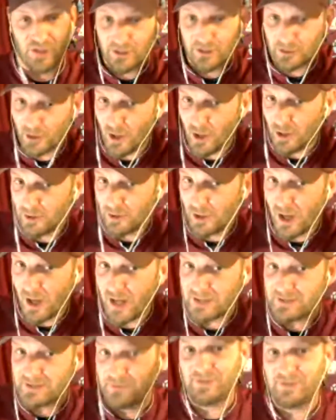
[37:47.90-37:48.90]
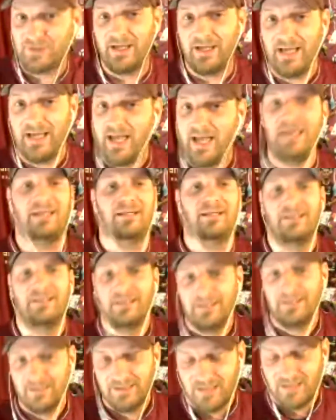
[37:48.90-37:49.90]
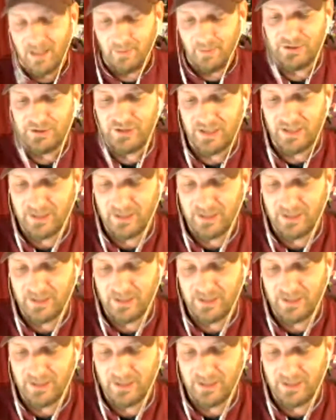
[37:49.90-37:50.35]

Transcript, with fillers: room. I guess she saw your long locks and was like, hey,